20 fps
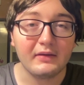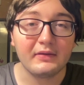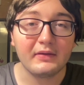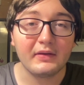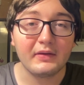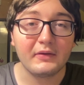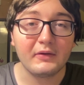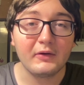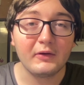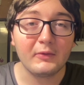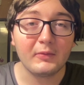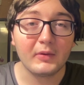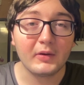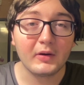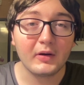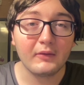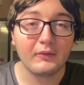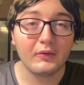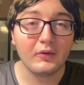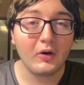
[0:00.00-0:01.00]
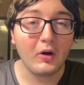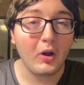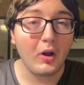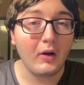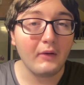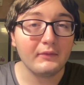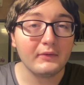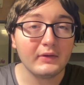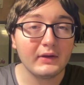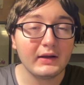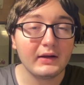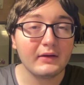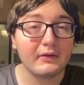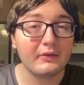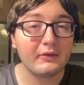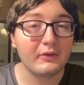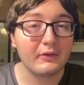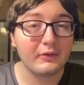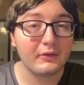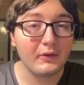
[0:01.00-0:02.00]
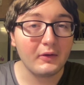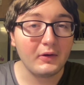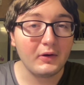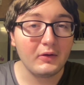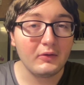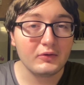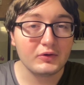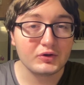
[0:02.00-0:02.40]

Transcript: the series where I cover all of the latest SODO,